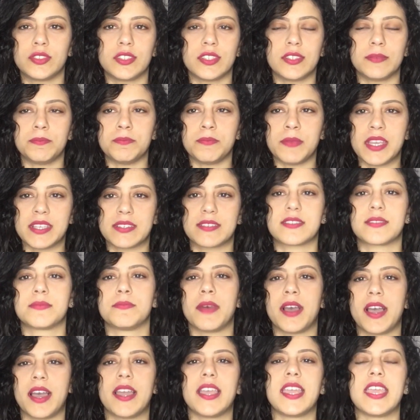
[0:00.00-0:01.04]
miss
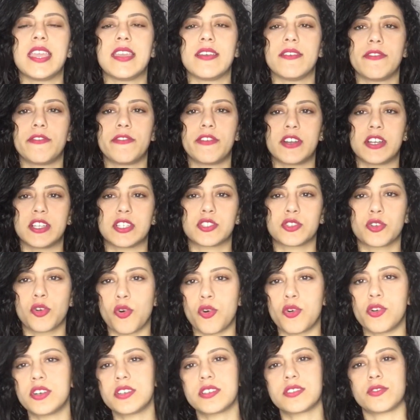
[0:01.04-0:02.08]
my first
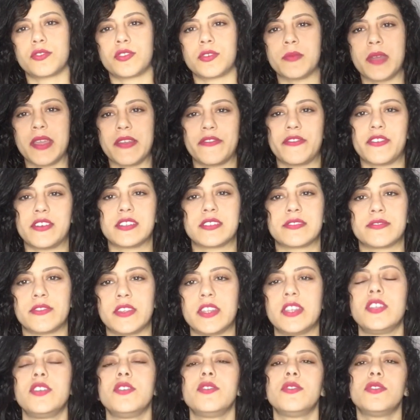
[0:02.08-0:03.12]
course or my first
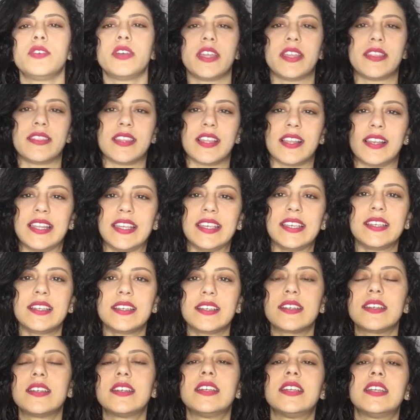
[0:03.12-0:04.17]
video, in the link
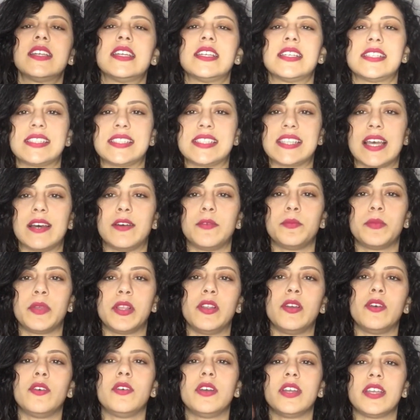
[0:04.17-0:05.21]
down
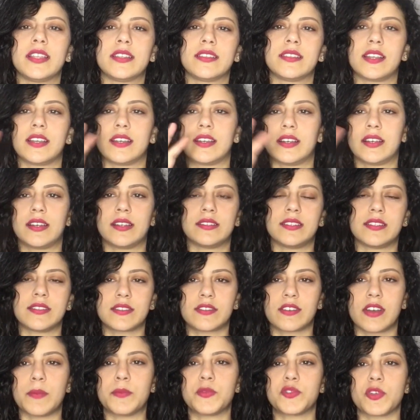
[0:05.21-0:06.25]
below in the
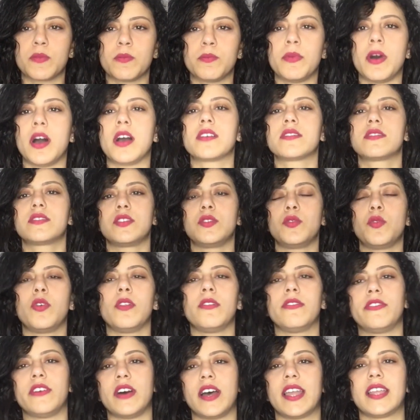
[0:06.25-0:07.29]
description box you will
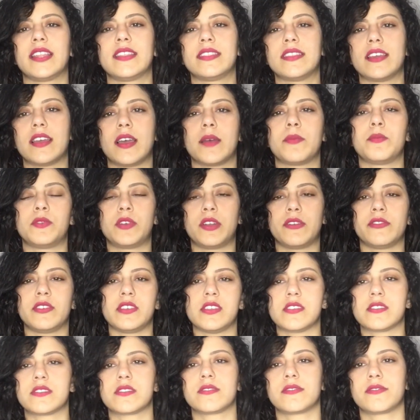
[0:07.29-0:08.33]
find the
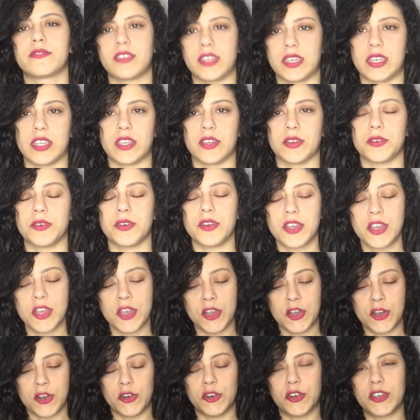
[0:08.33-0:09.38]
previous video.
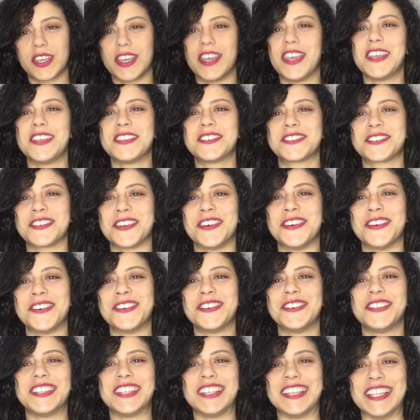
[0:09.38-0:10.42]
Okay,
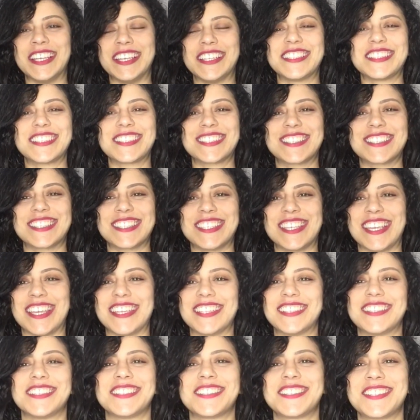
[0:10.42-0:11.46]
so let's
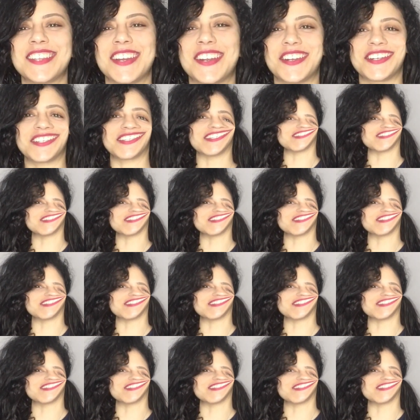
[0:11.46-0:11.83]
get started.